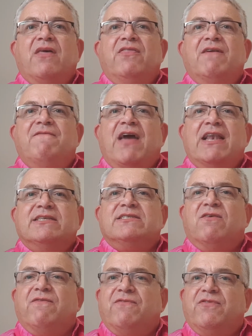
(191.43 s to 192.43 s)
events
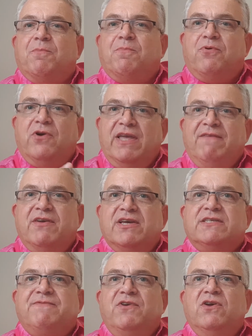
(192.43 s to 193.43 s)
of the
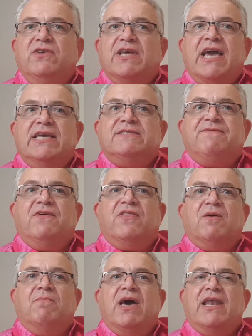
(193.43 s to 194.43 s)
previous few days for
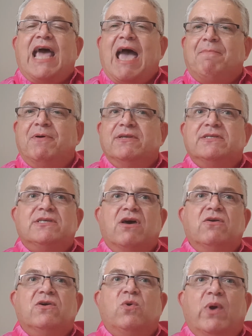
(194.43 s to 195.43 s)
them had happened
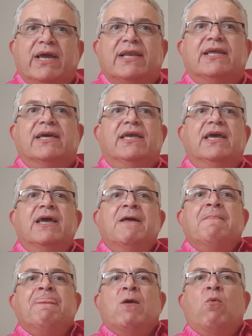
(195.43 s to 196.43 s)
so quickly.
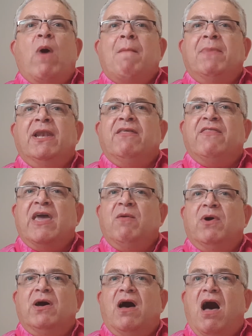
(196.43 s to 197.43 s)
One minute they
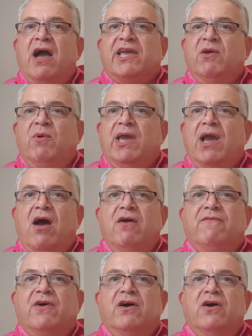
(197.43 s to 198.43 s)
were arguing
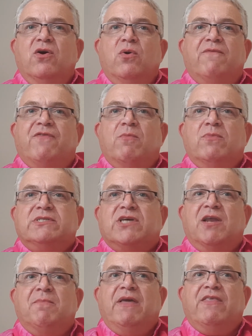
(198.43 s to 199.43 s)
over who of them was
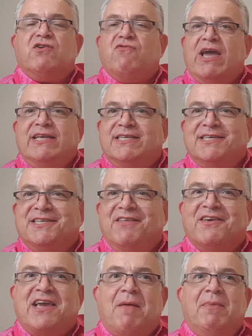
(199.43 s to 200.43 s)
going to be the greatest in
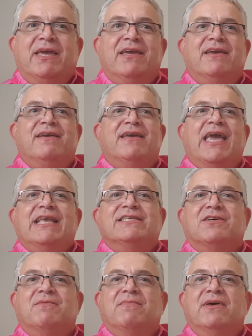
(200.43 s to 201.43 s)
the coming
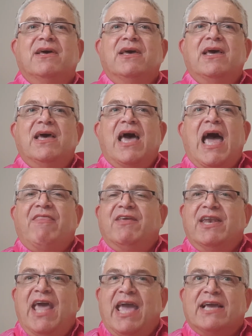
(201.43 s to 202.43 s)
kingdom, and the
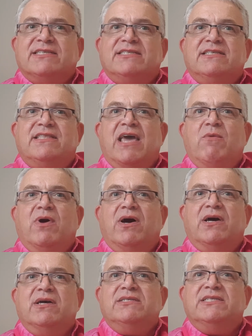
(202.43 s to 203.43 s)
next, they
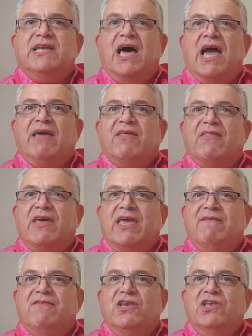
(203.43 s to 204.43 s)
were denying that they
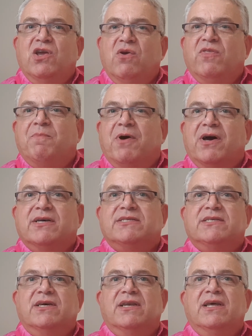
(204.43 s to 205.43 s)
even knew the
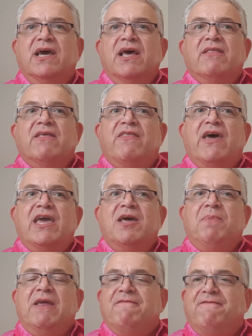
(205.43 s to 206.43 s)
person that they
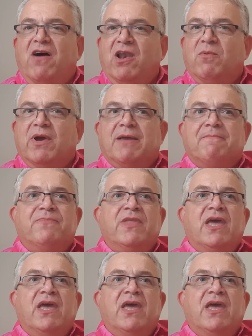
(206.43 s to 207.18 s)
had been following.